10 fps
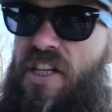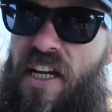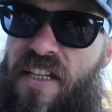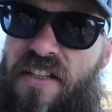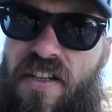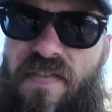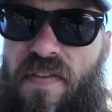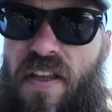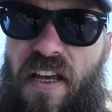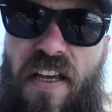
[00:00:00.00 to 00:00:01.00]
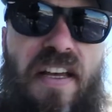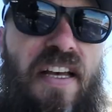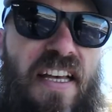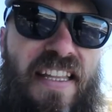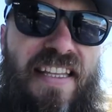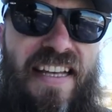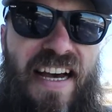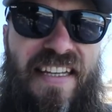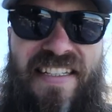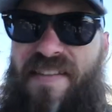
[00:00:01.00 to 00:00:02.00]
chickens, just for the
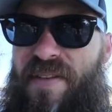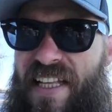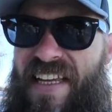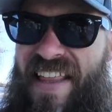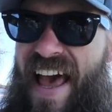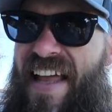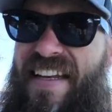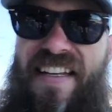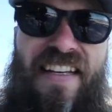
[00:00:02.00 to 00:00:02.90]
ducks, something like that.